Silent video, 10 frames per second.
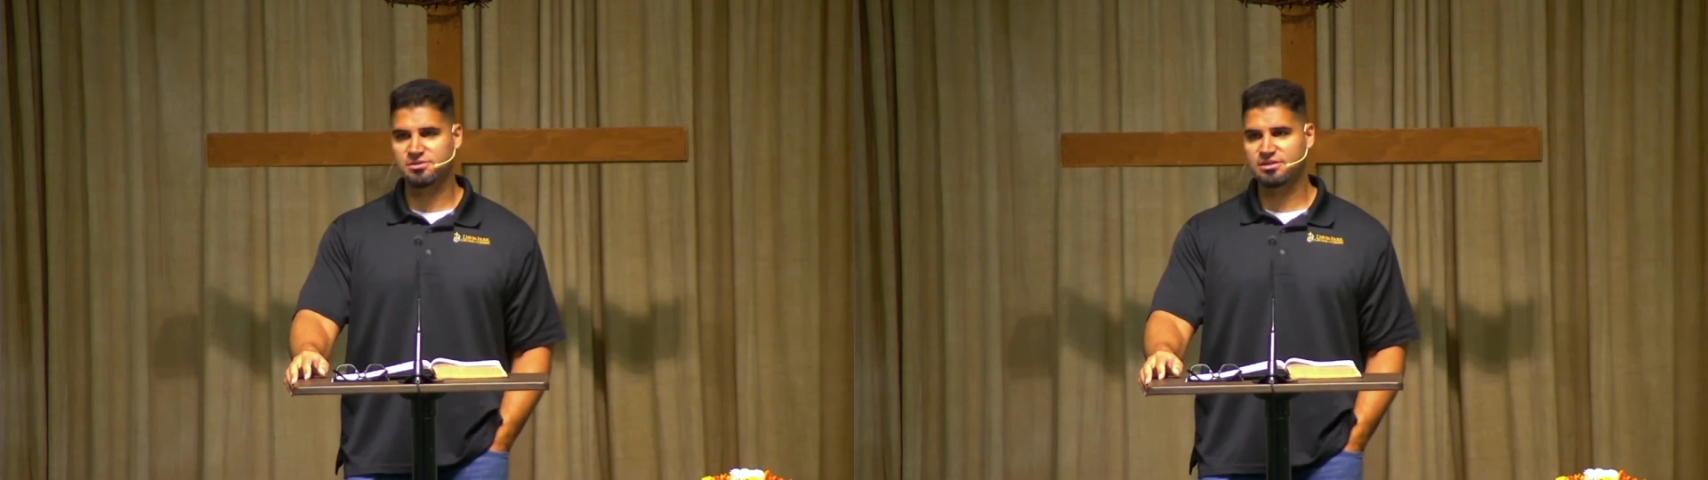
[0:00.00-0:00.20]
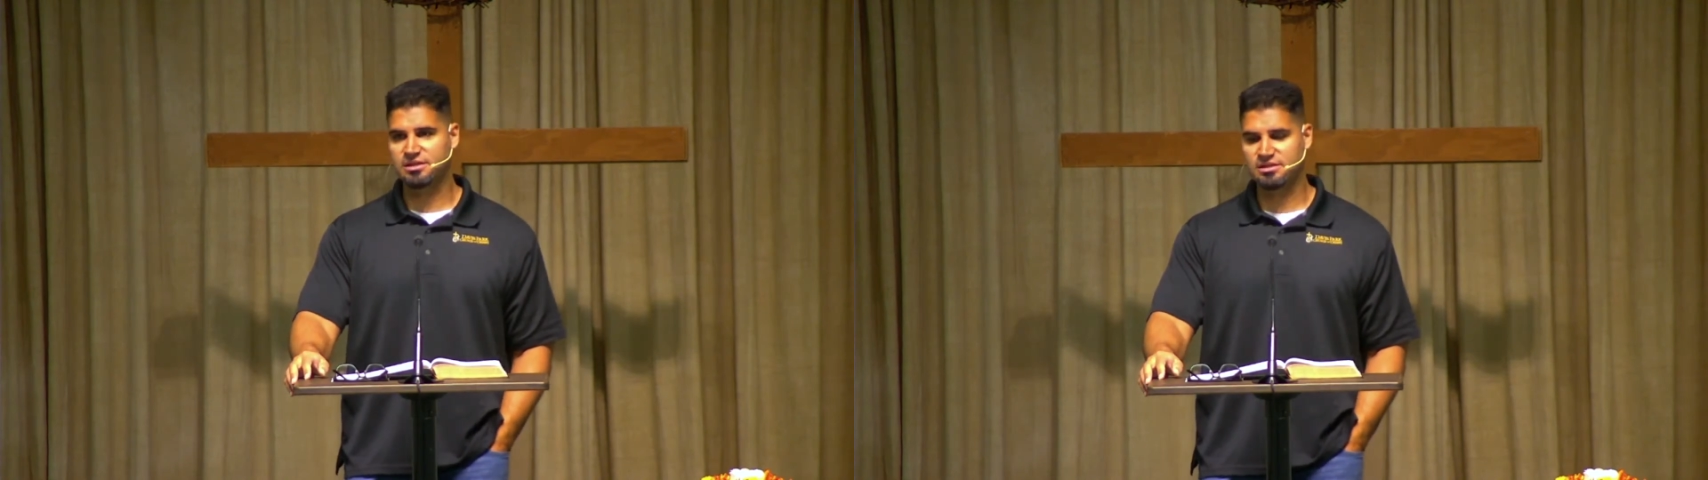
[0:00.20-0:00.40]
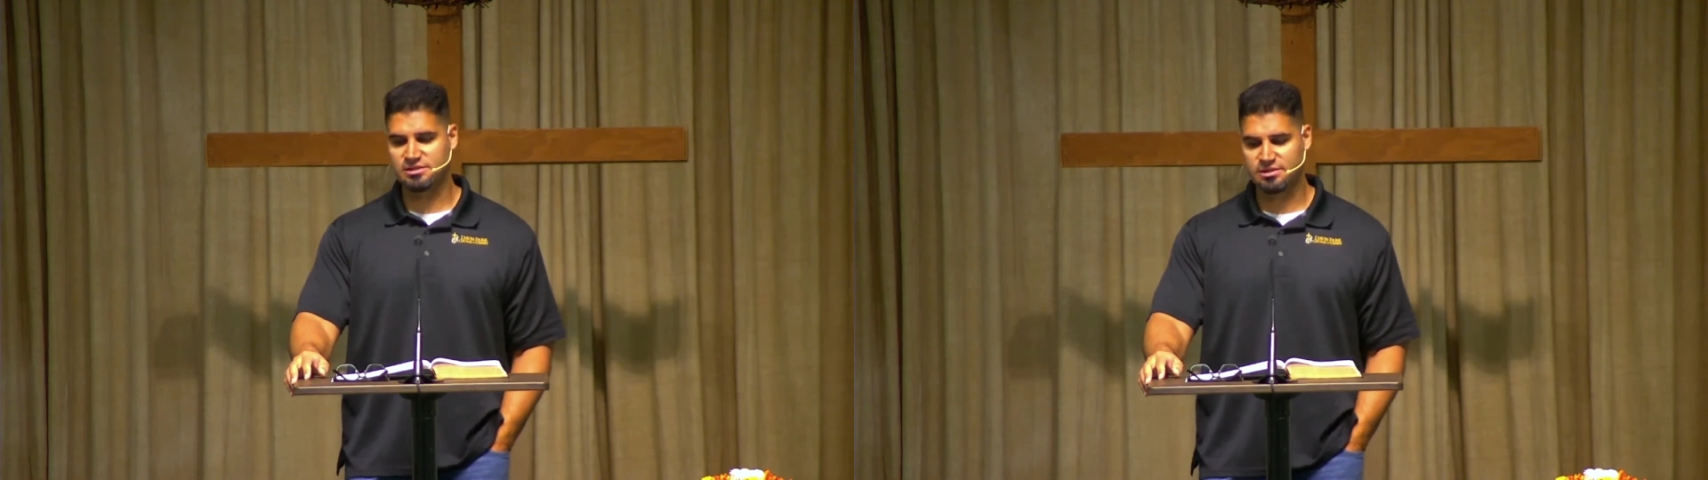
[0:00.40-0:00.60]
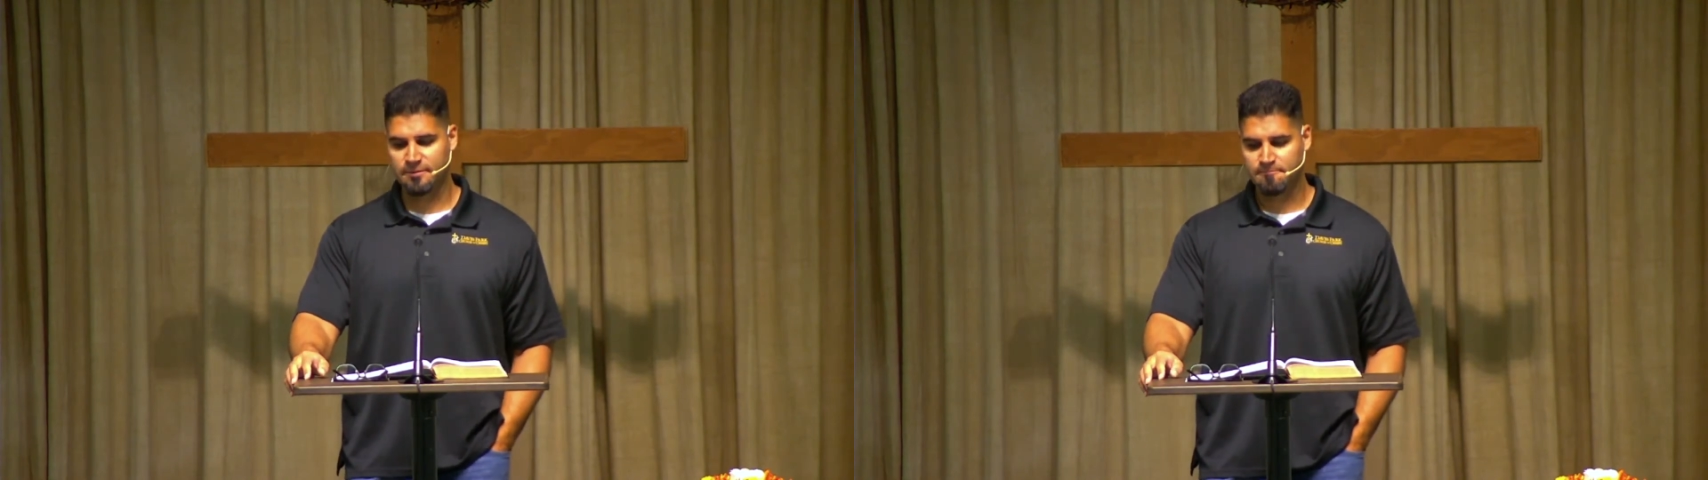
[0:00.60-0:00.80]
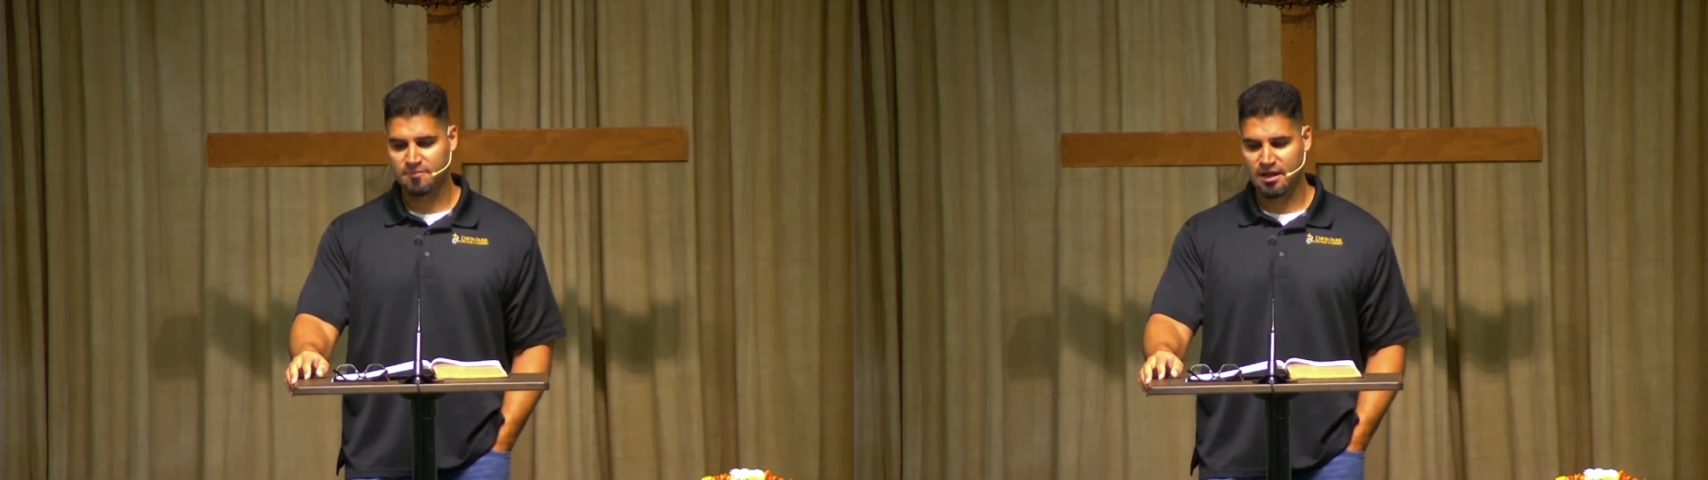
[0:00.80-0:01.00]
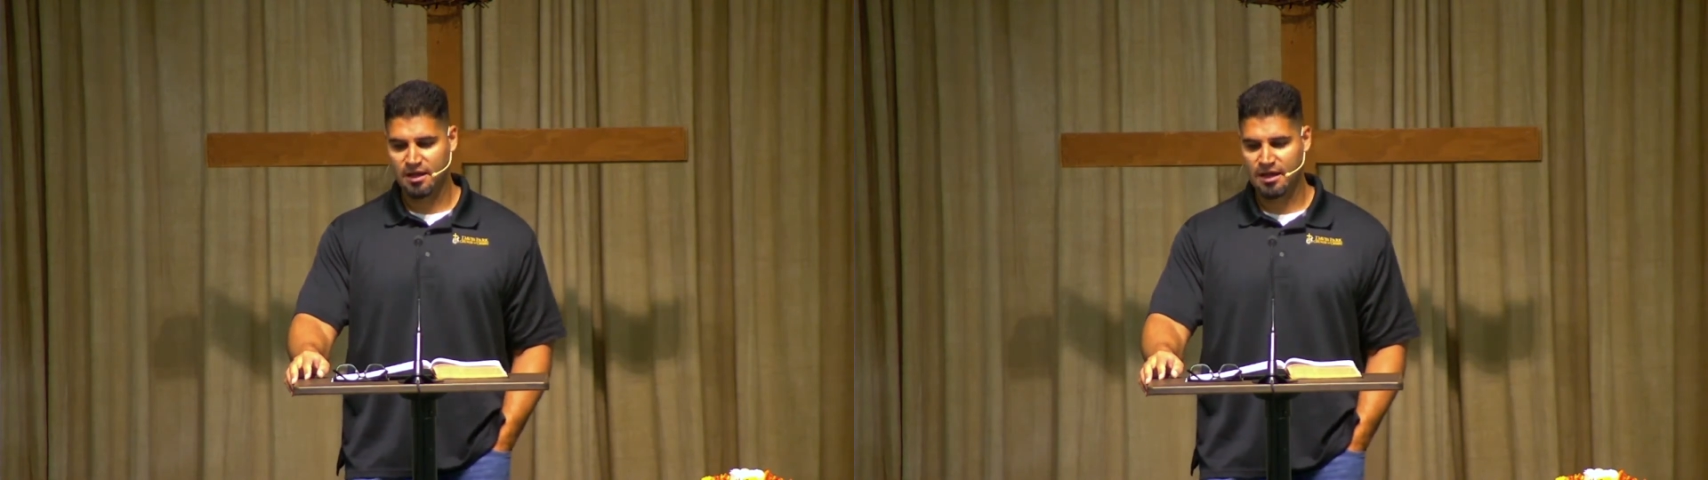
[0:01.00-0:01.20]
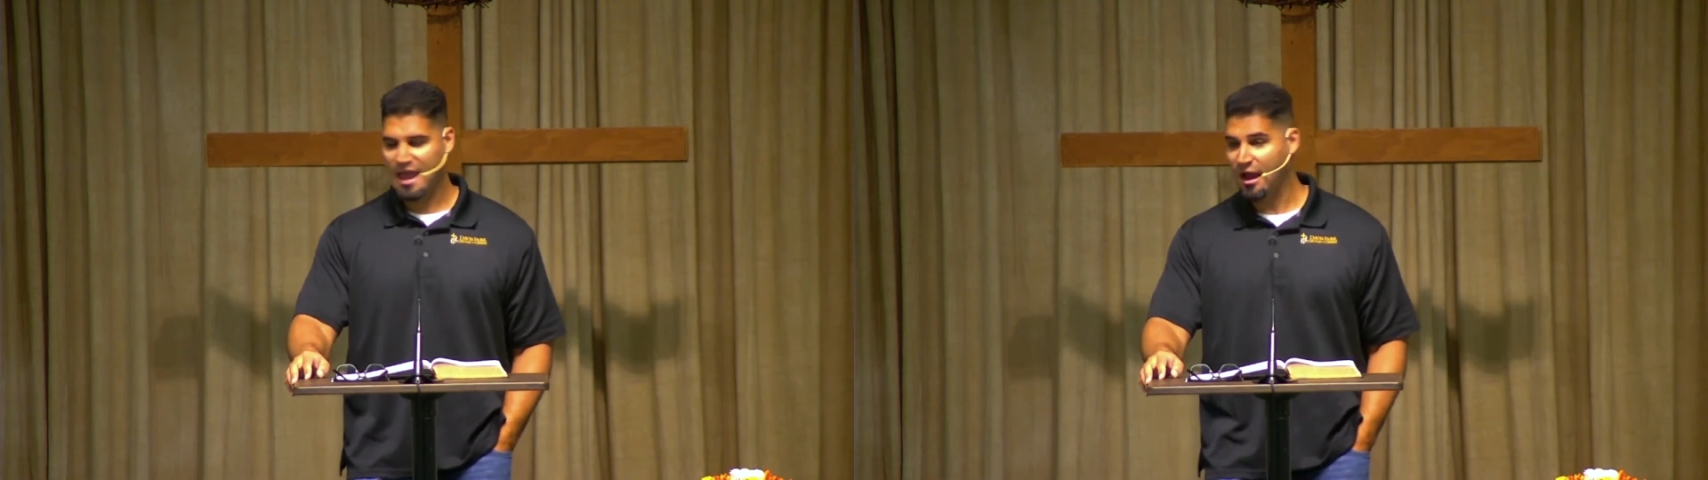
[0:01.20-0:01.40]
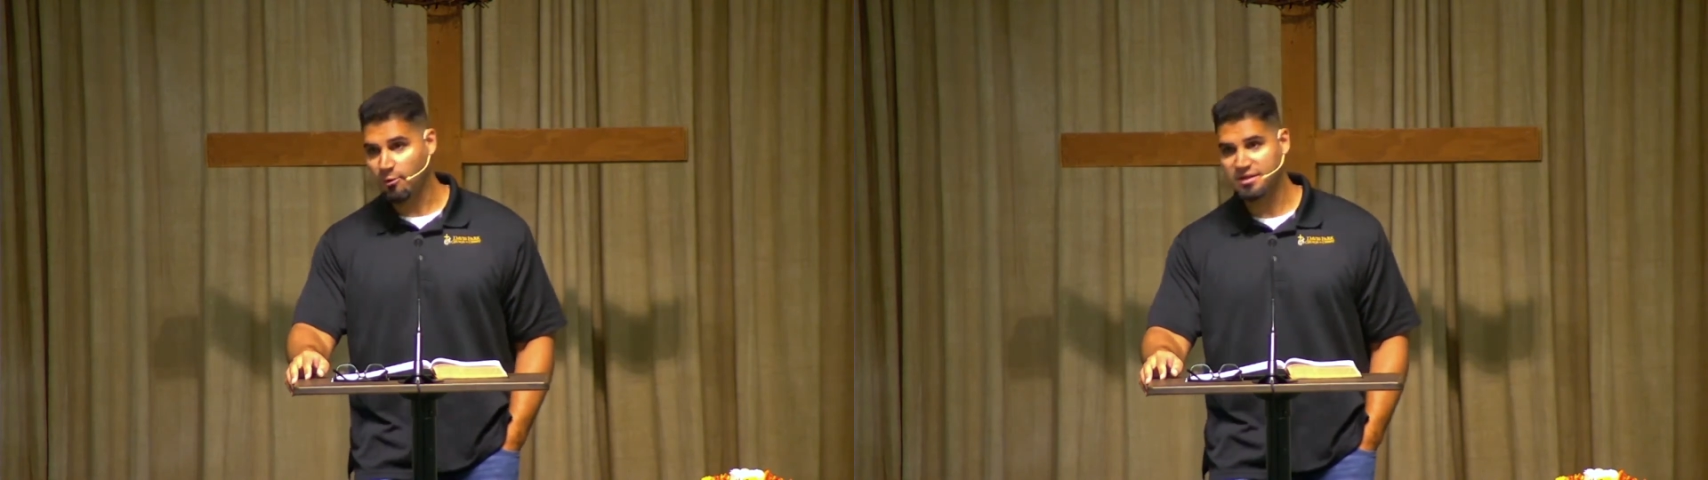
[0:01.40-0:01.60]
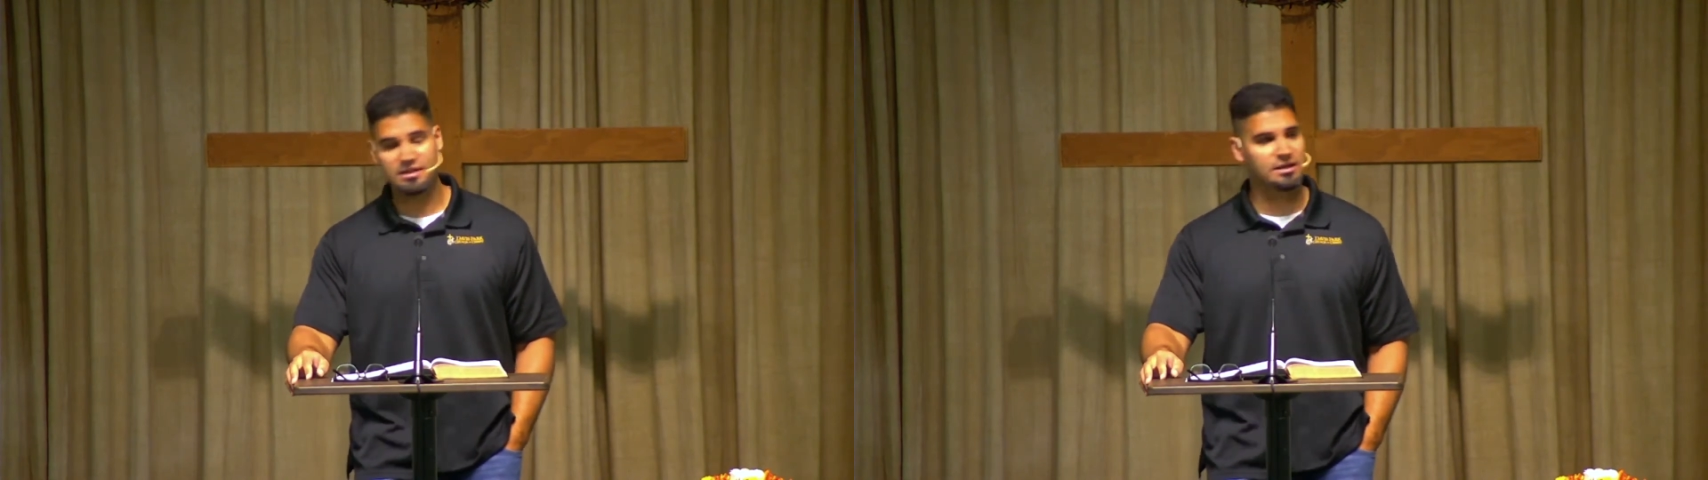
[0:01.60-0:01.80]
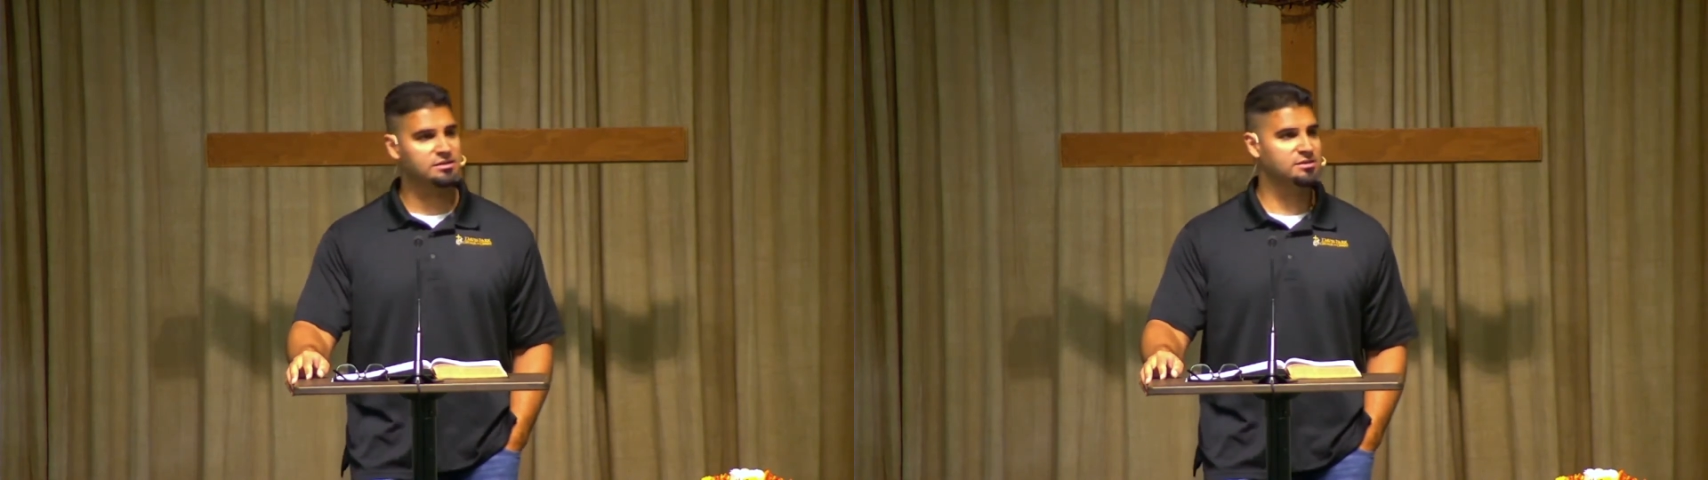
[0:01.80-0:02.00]
these
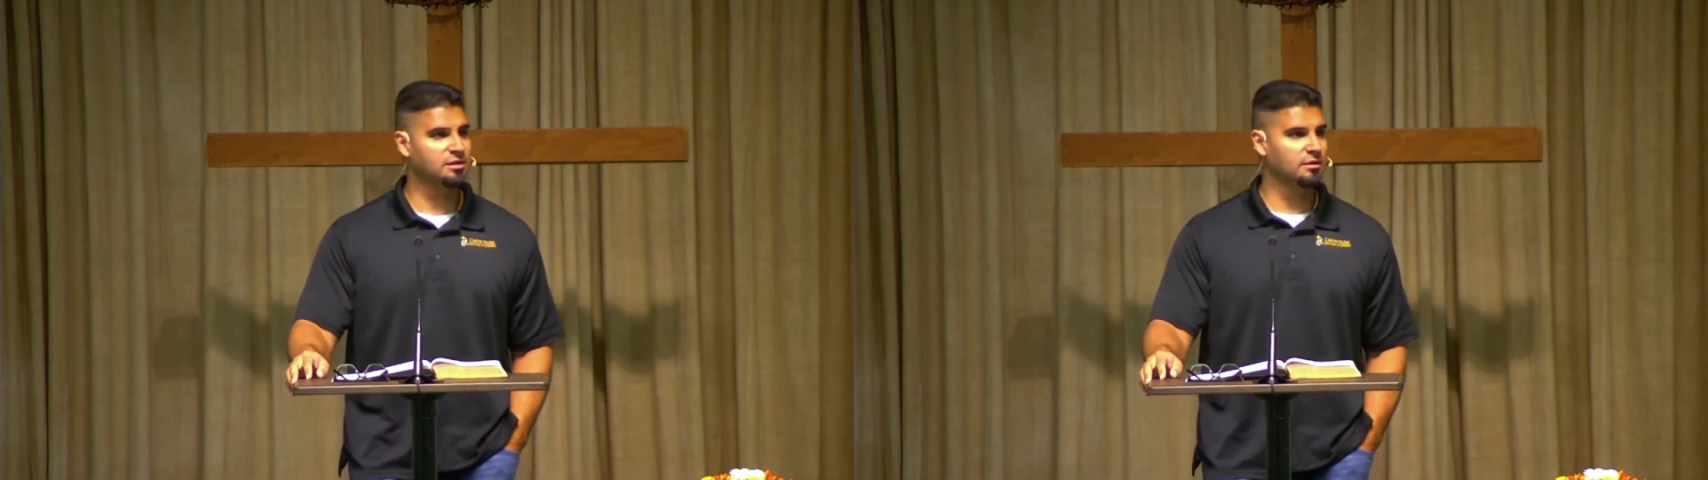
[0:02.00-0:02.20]
heretics,